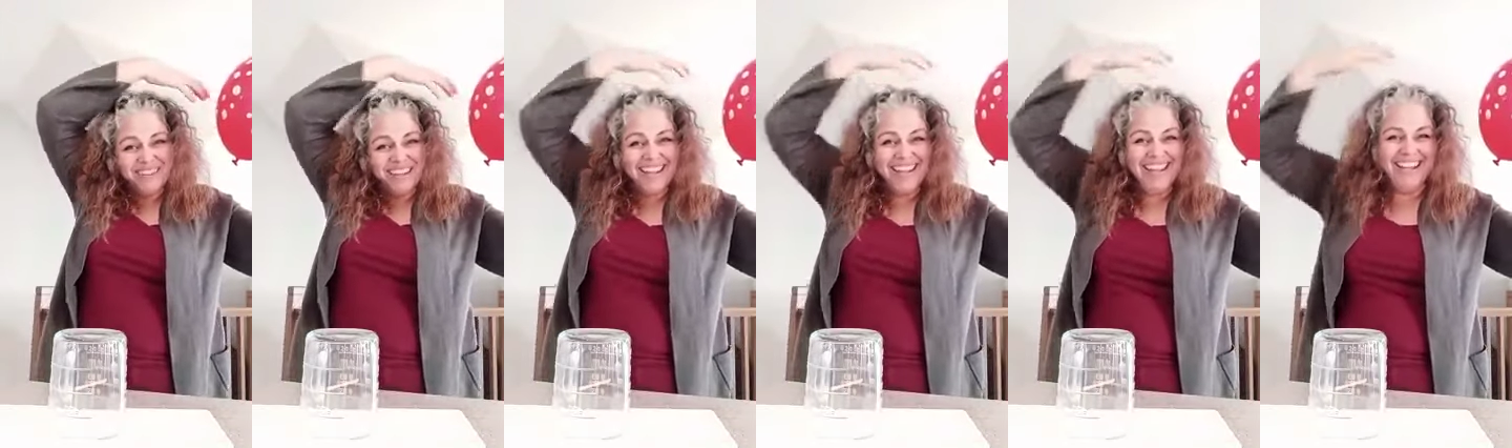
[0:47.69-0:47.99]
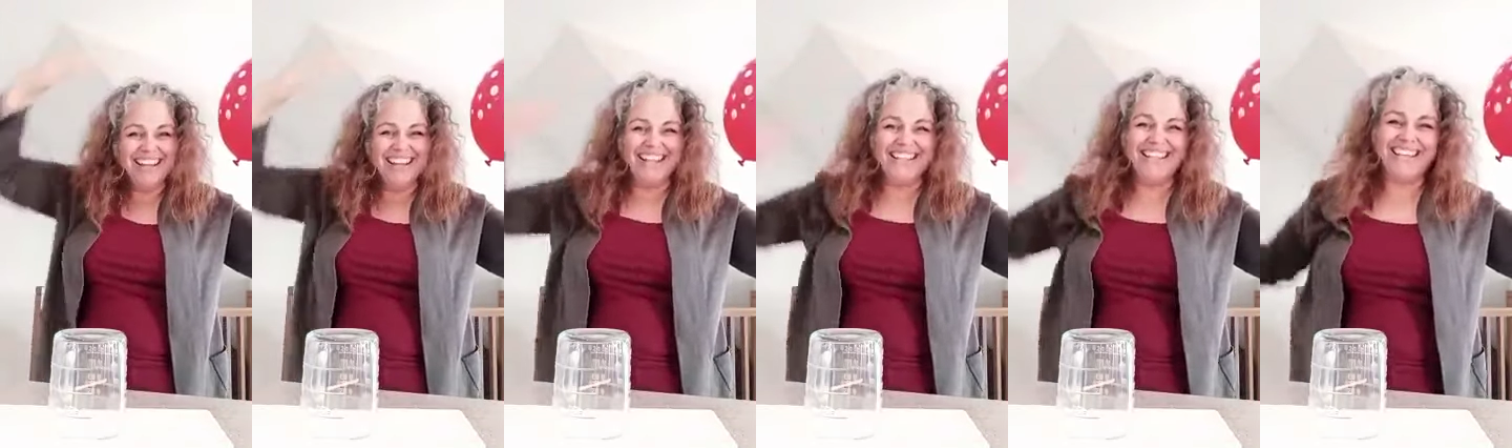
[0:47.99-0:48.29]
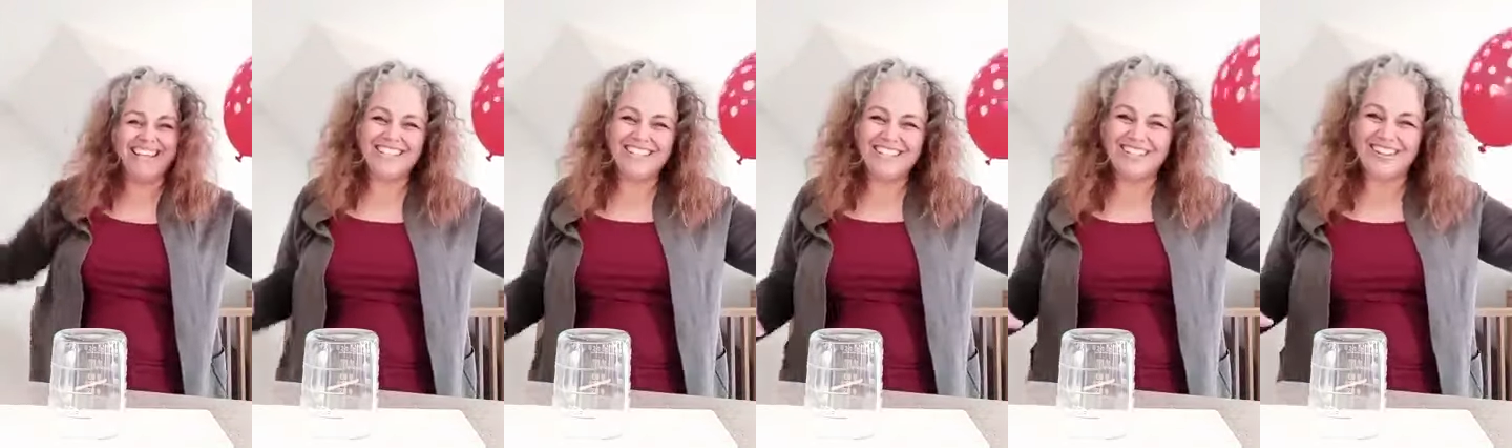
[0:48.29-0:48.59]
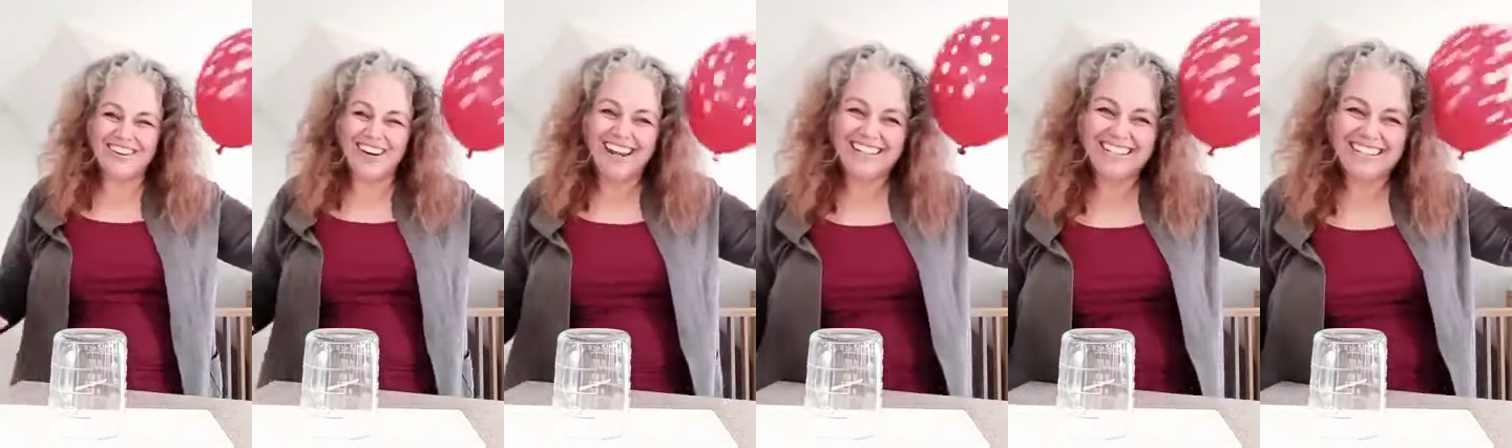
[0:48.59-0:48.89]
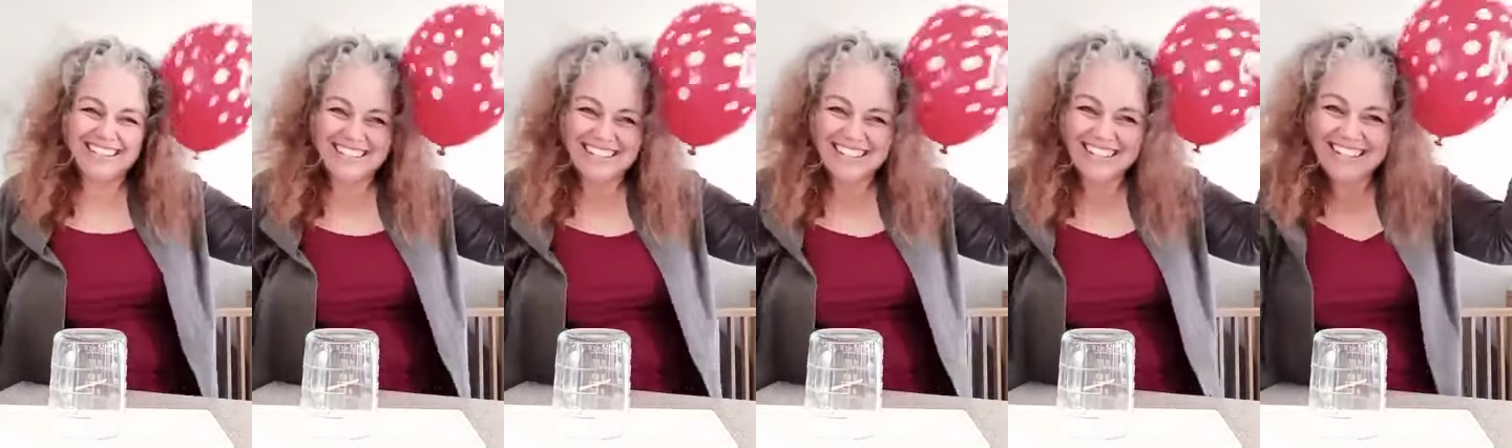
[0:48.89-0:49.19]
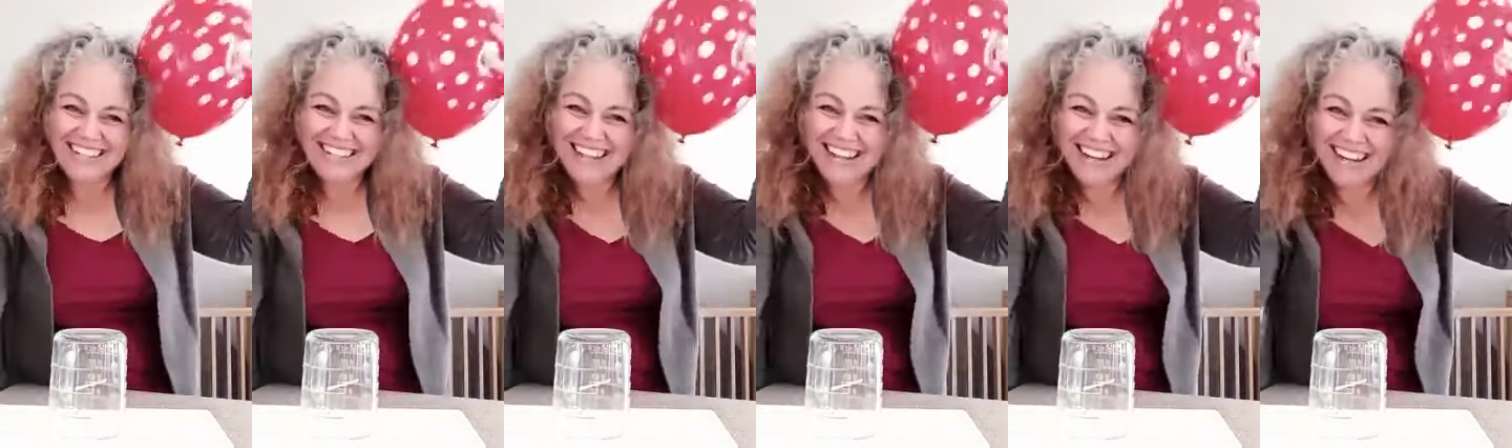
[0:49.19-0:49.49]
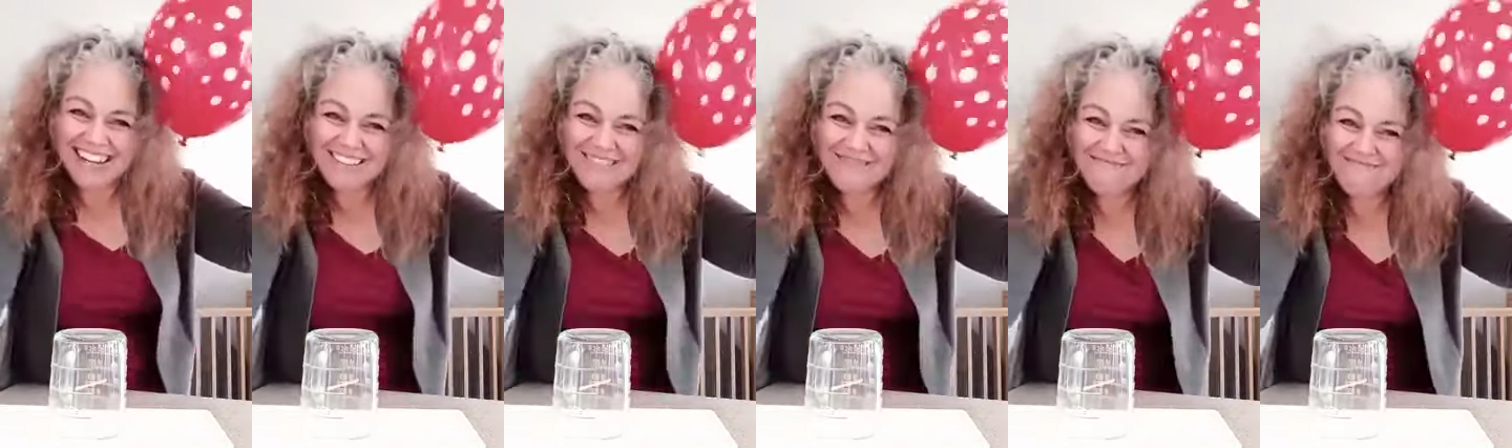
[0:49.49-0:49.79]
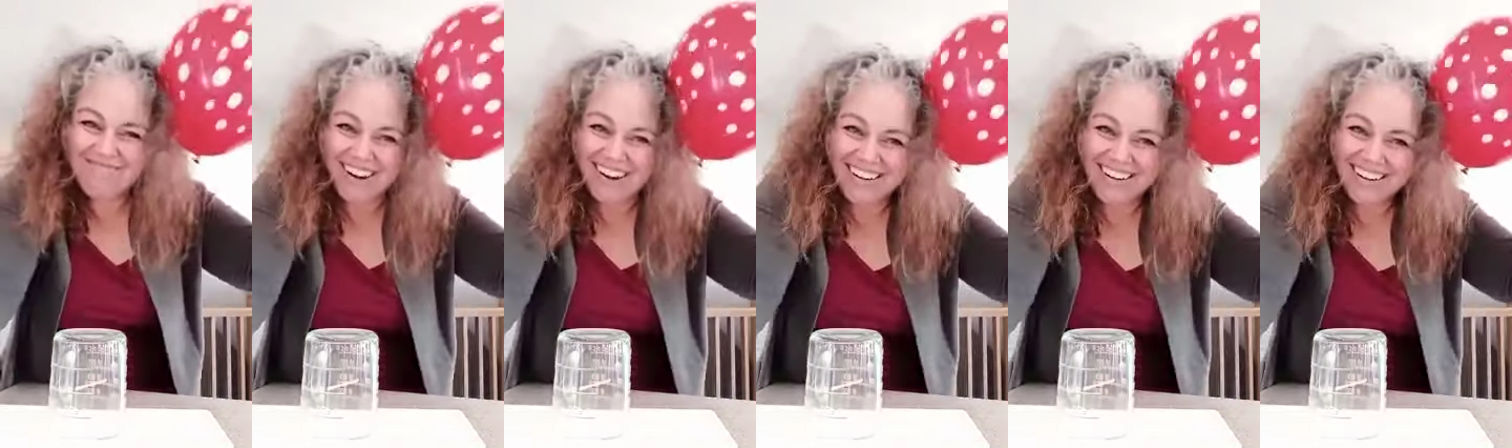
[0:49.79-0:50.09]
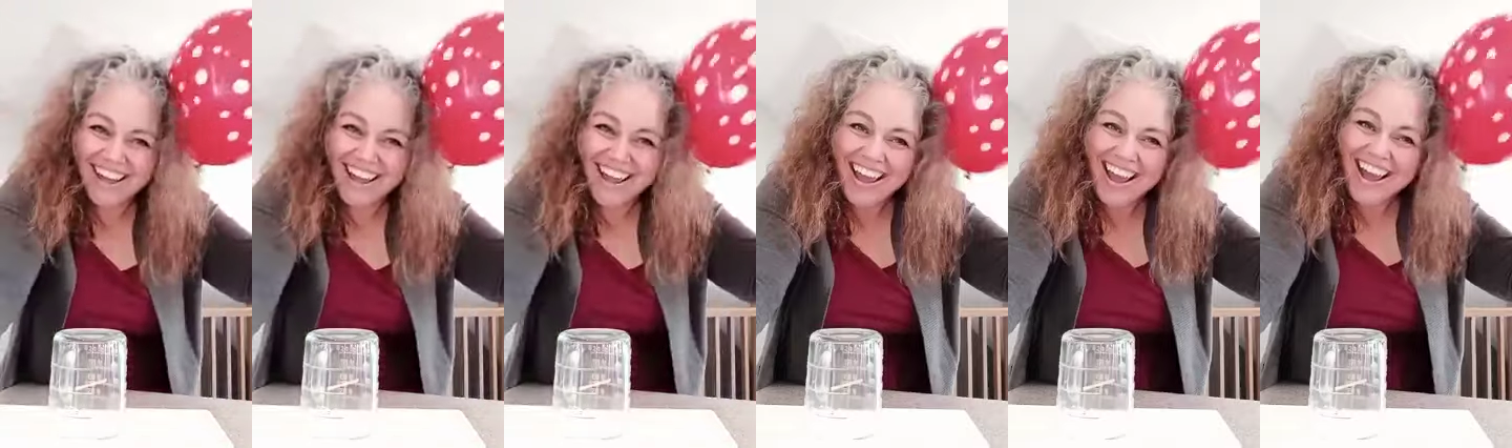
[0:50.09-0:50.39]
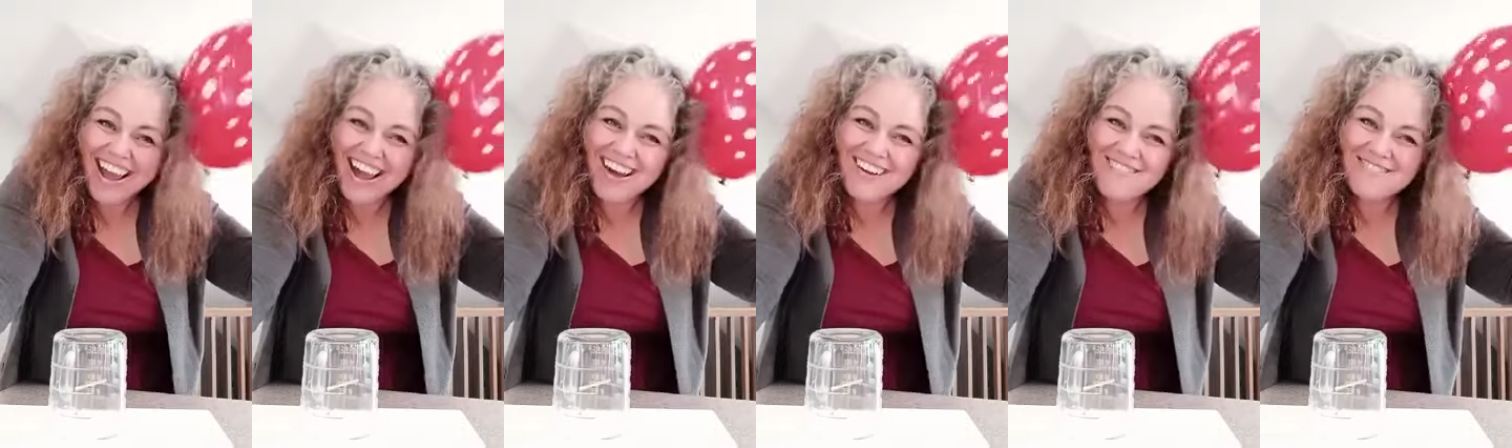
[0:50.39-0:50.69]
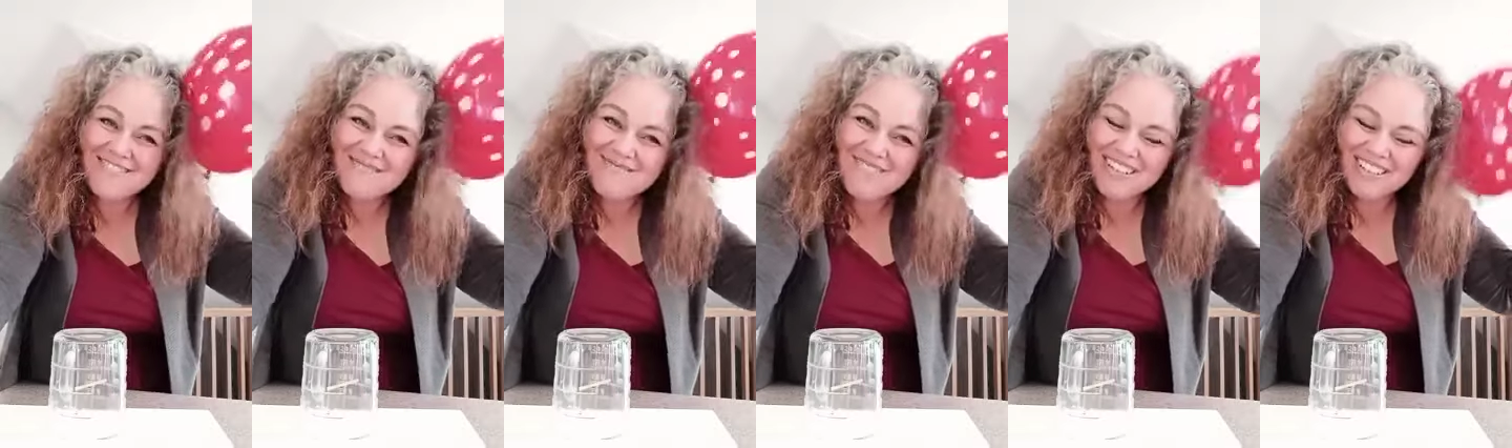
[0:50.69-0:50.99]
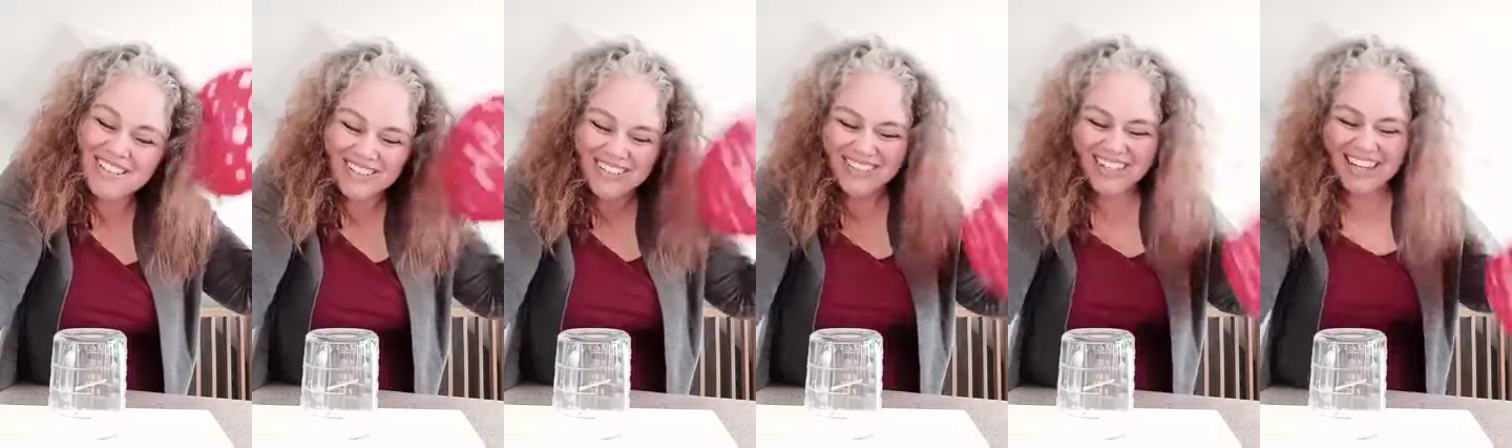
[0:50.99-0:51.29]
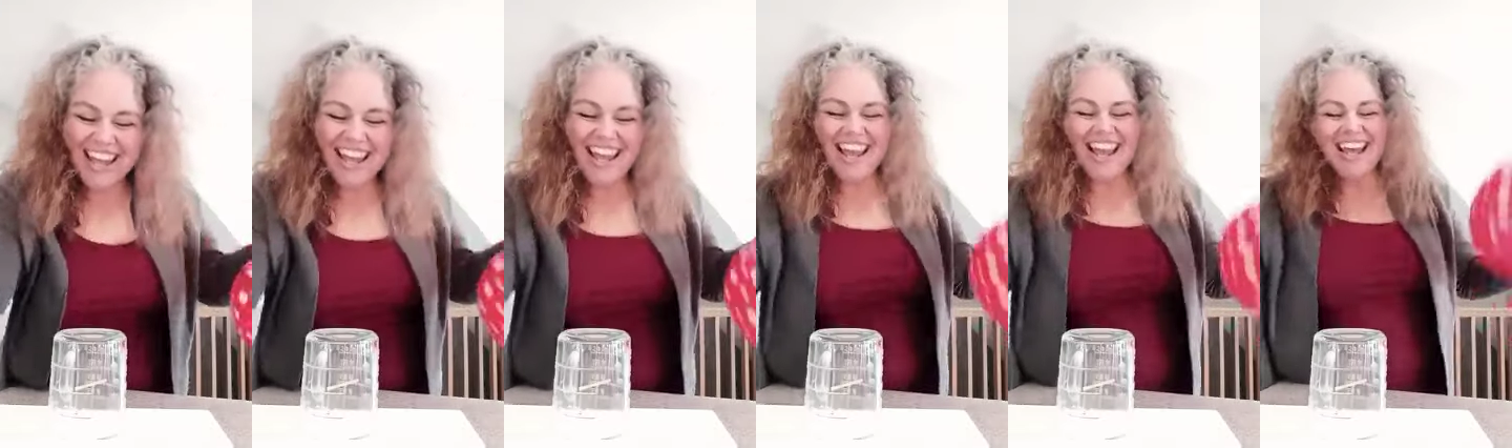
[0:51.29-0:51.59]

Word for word: is attracted to the negative part of the balloon.